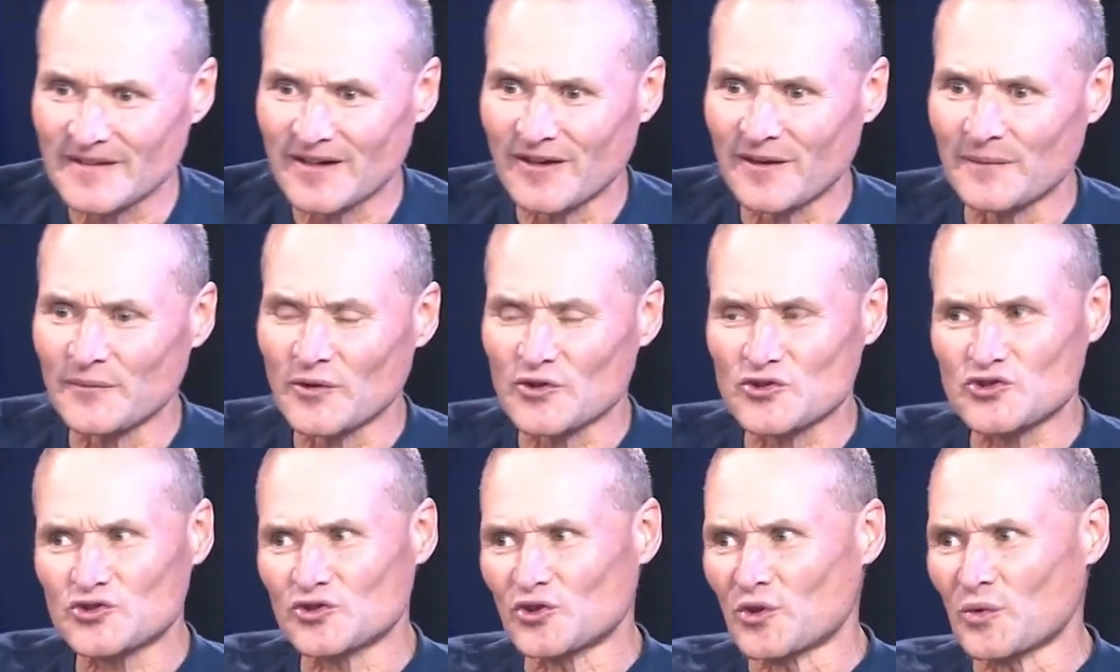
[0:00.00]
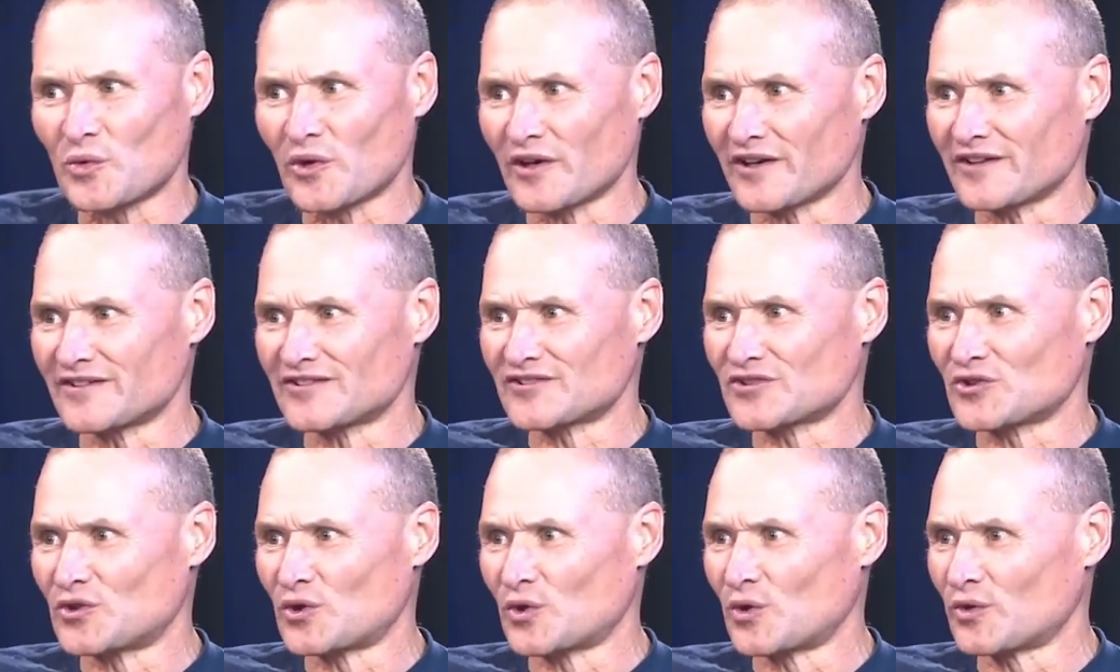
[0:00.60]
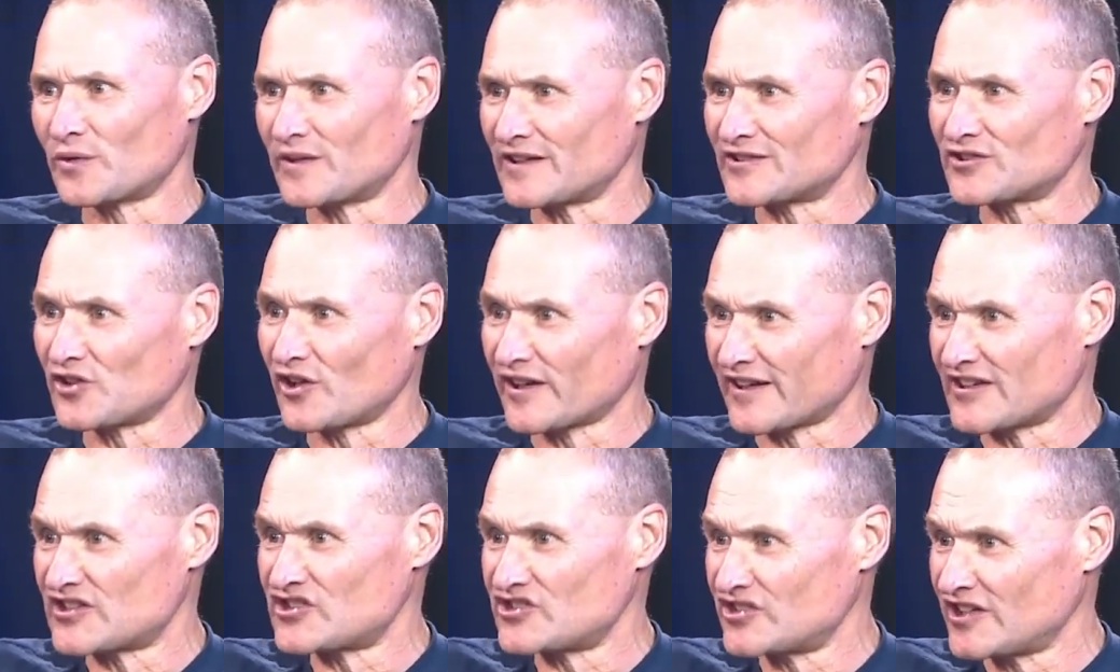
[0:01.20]
I'm not sure what it's called. It's
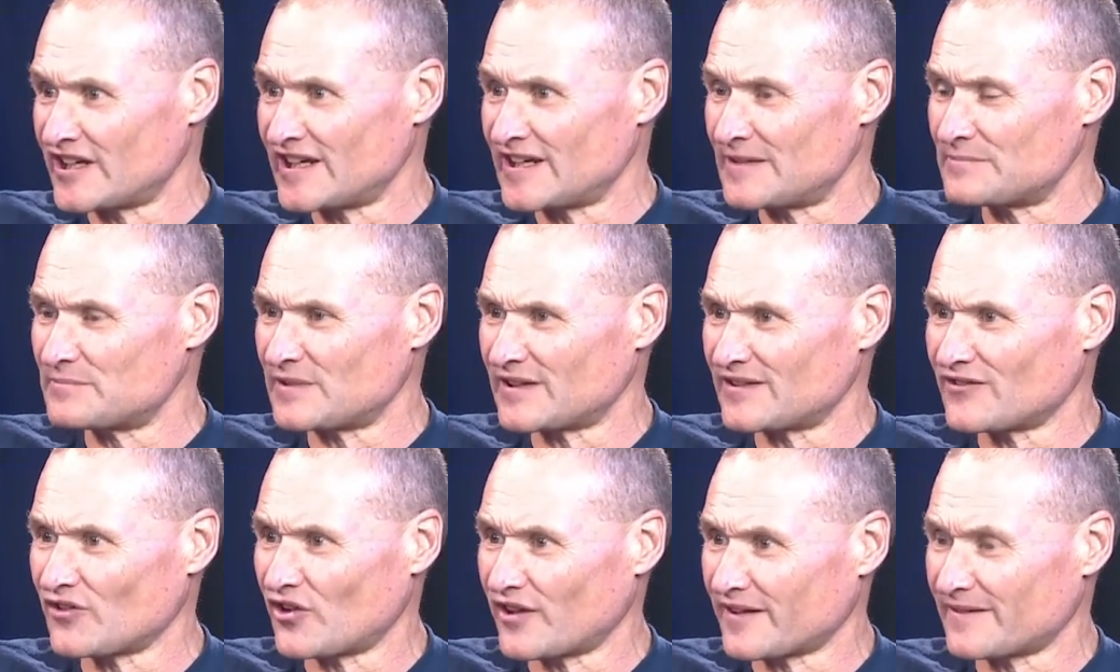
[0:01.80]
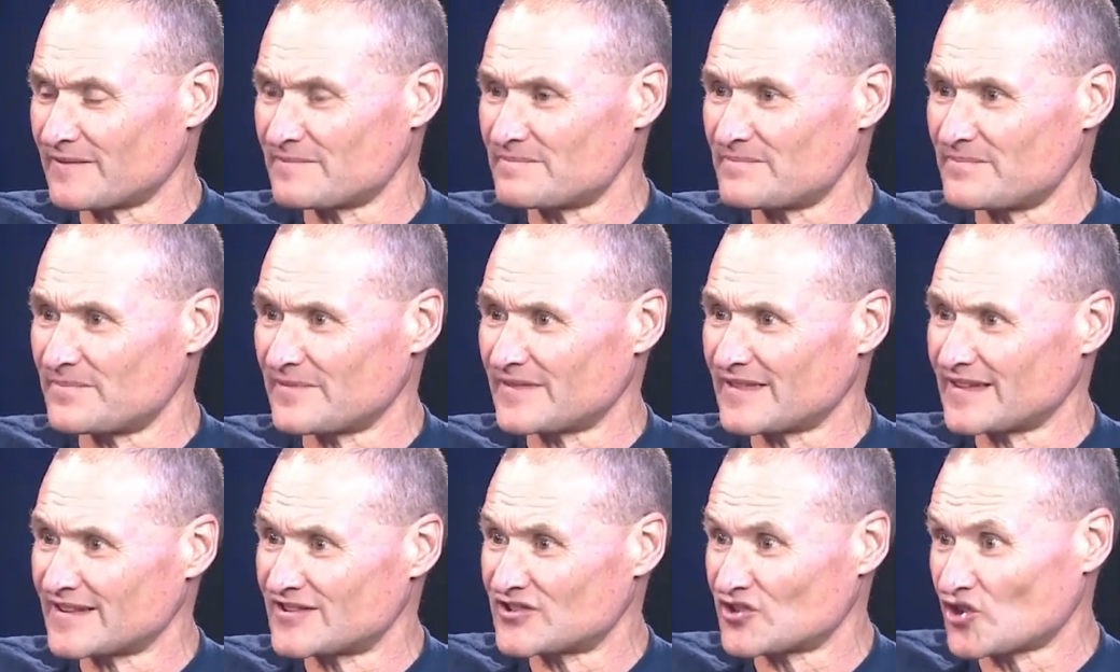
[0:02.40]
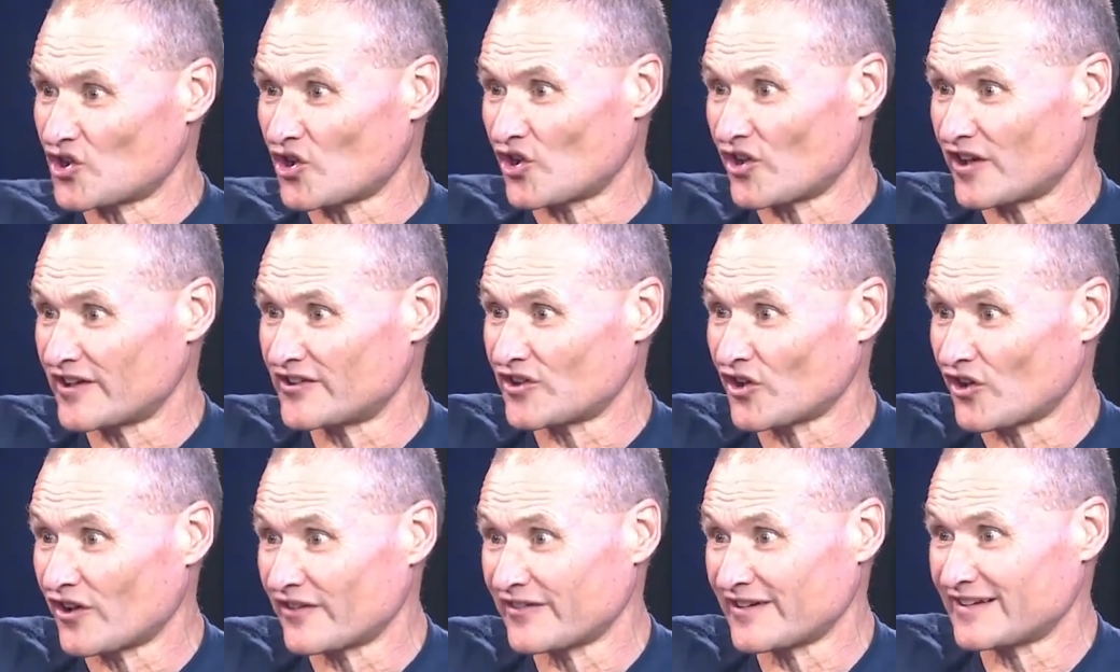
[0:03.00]
like a shed, but like a
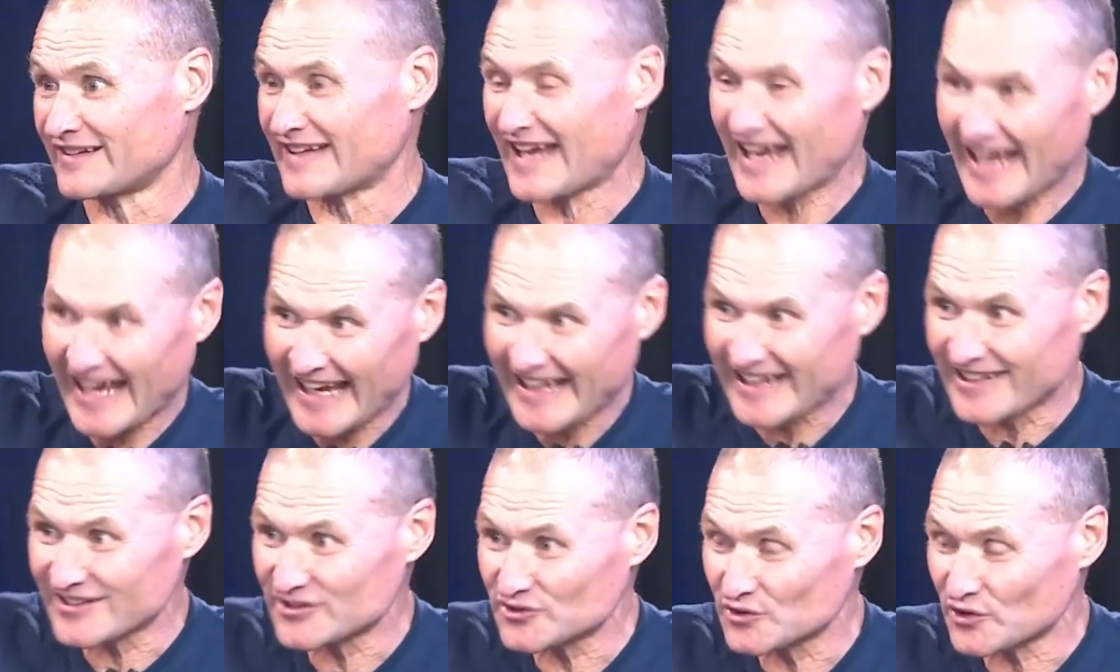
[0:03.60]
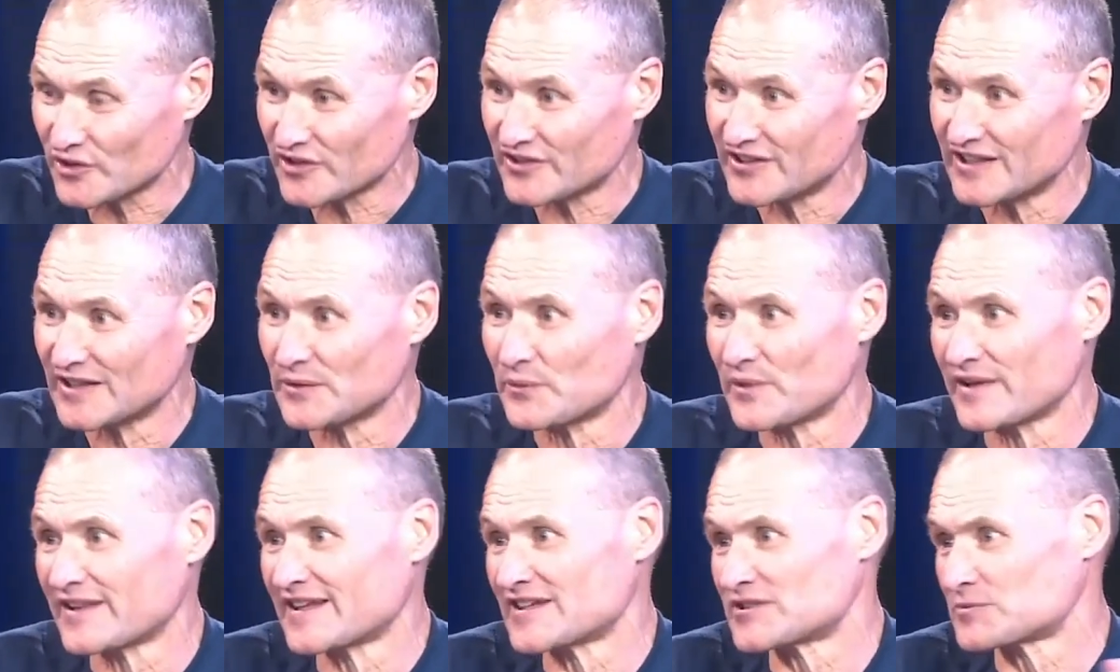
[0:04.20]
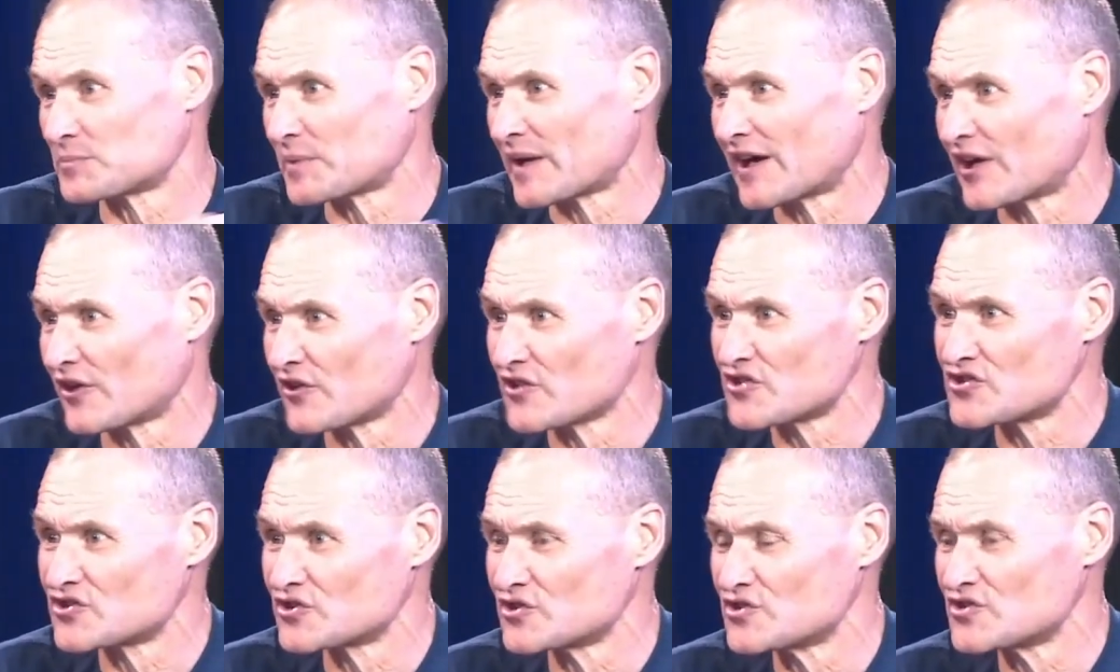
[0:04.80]
skydiving hangar sort of thing where there's
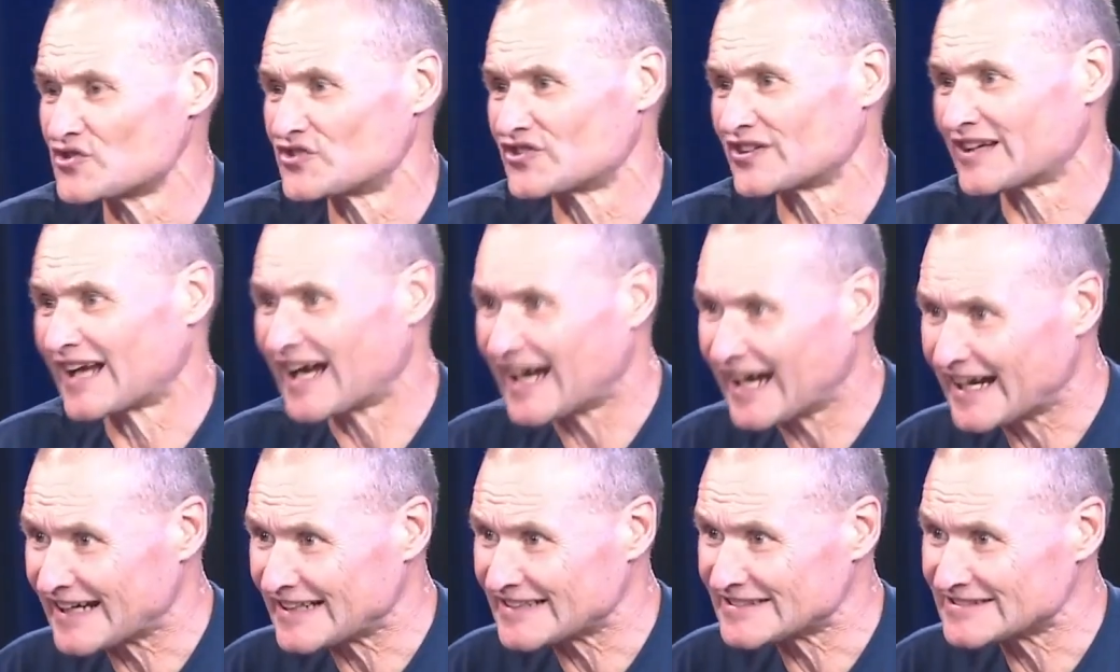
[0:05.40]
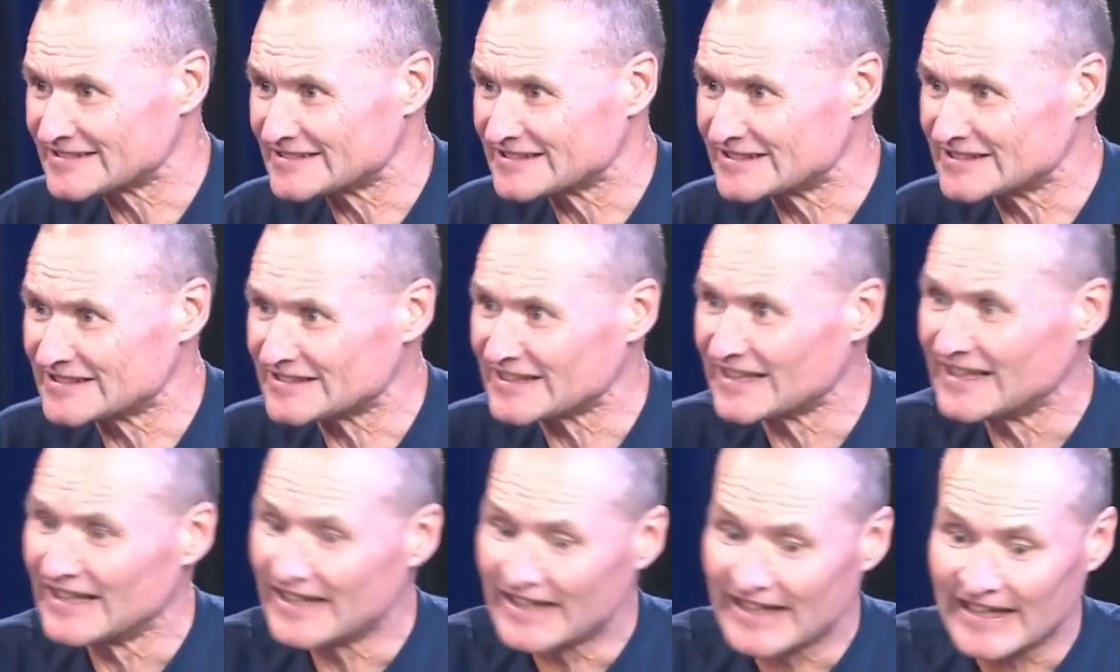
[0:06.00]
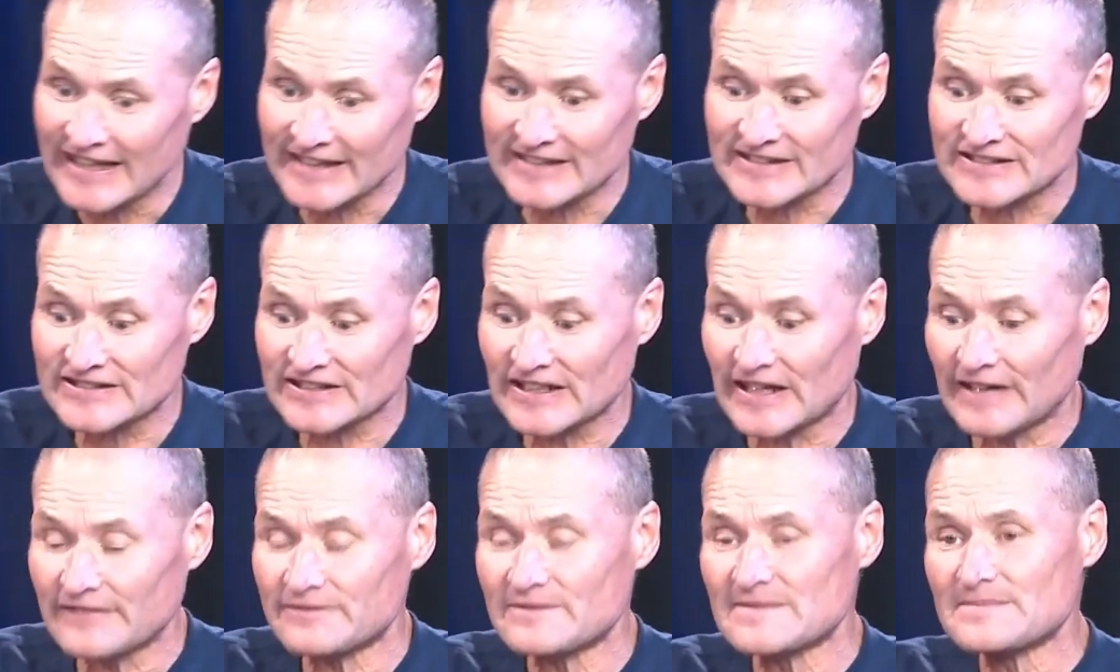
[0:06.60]
parachutes and harnesses and
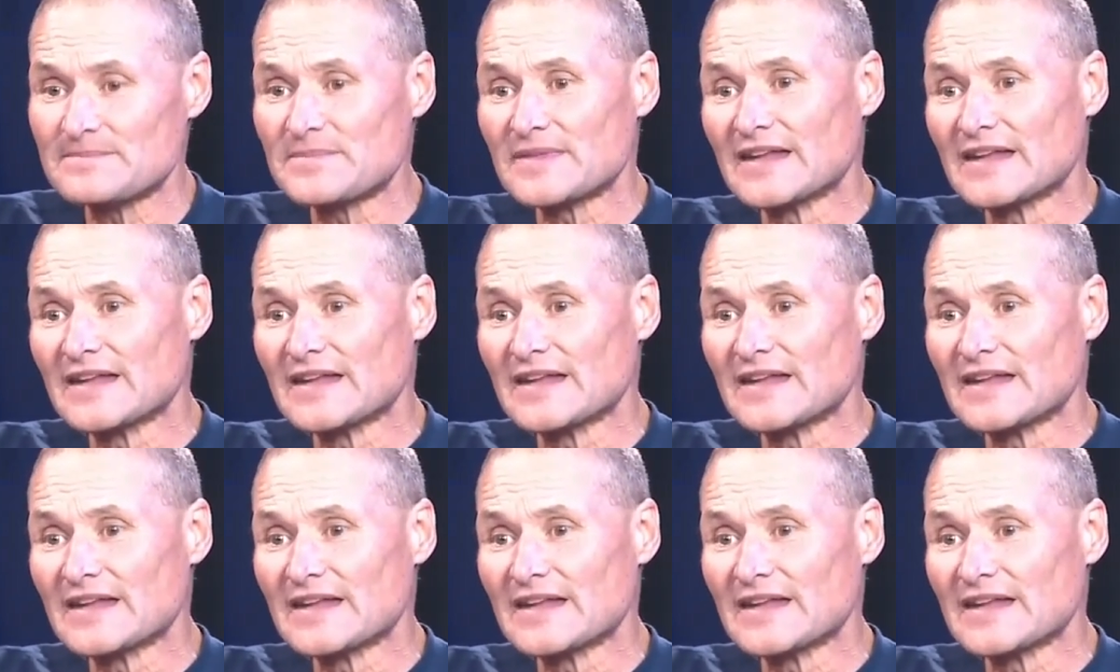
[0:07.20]
stuff.